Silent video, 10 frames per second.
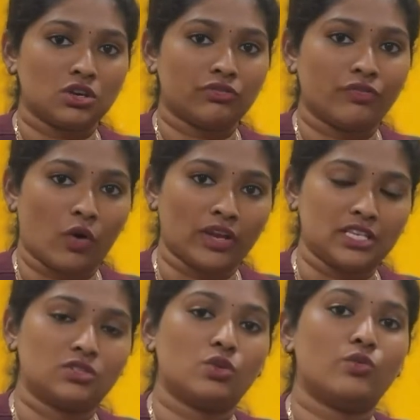of
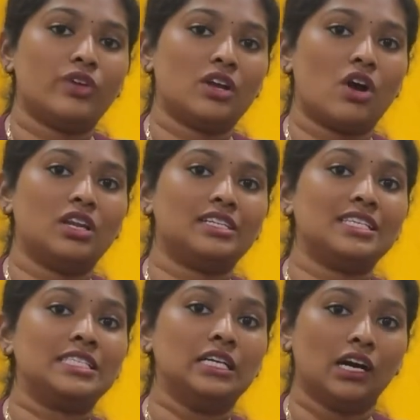voice. So we call it
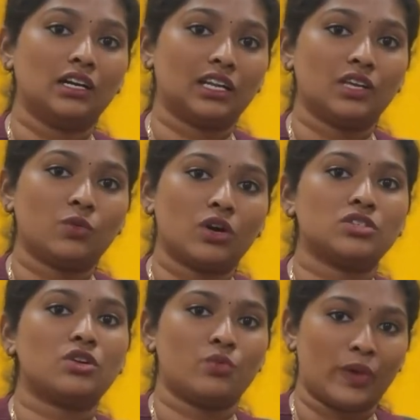as gurgly voice
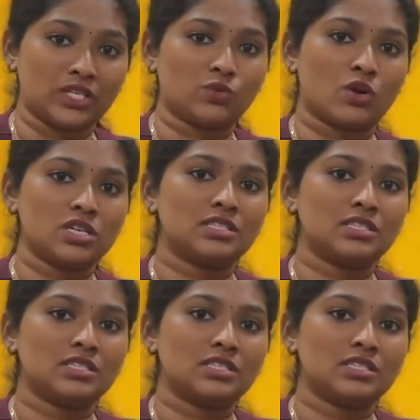or wet voice.